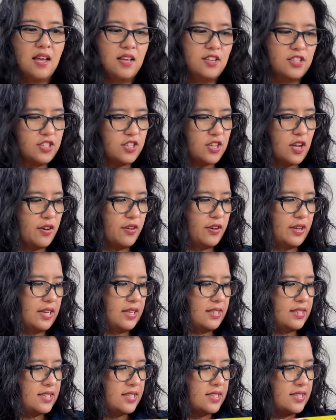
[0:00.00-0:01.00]
So
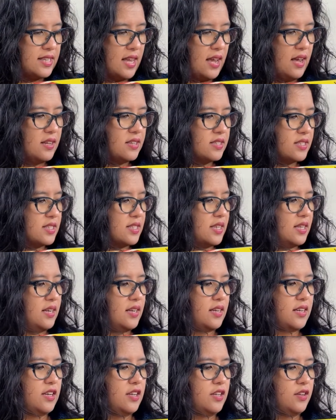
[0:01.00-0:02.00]
it says that
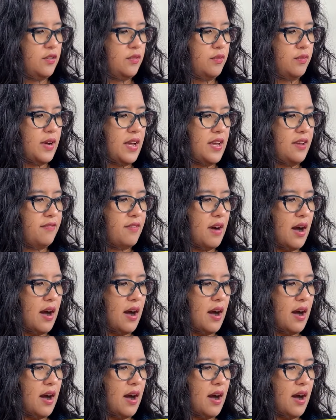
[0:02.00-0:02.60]
it can weave